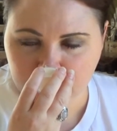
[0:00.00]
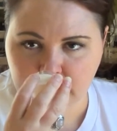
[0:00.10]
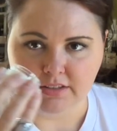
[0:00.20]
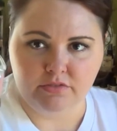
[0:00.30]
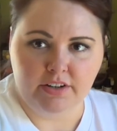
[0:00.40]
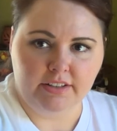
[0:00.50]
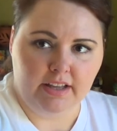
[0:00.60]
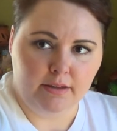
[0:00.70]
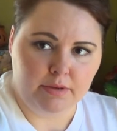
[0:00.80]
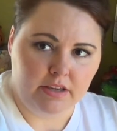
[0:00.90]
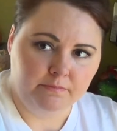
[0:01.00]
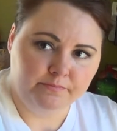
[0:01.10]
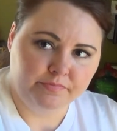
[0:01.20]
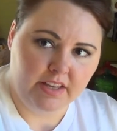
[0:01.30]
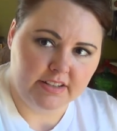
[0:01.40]
It's very limey,
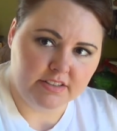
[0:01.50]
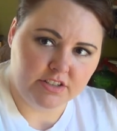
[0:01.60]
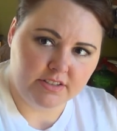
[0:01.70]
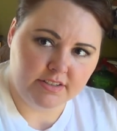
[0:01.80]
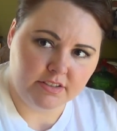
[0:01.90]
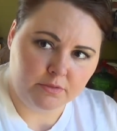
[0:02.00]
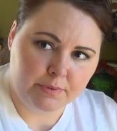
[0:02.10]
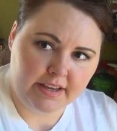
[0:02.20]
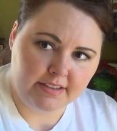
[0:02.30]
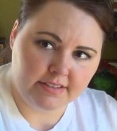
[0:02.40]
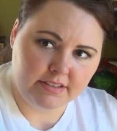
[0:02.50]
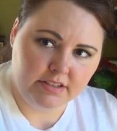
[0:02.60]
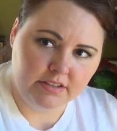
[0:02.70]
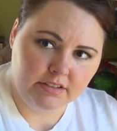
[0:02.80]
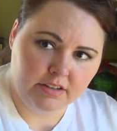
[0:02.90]
and it's just this little
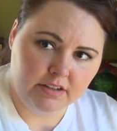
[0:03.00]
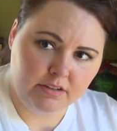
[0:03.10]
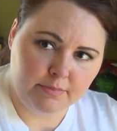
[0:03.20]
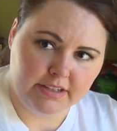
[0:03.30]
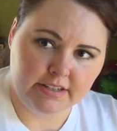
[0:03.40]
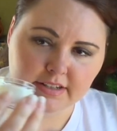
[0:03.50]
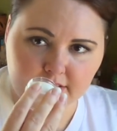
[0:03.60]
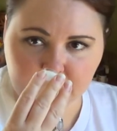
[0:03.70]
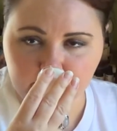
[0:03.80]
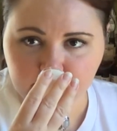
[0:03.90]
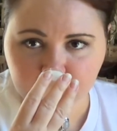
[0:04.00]
paste. Oh my goodness.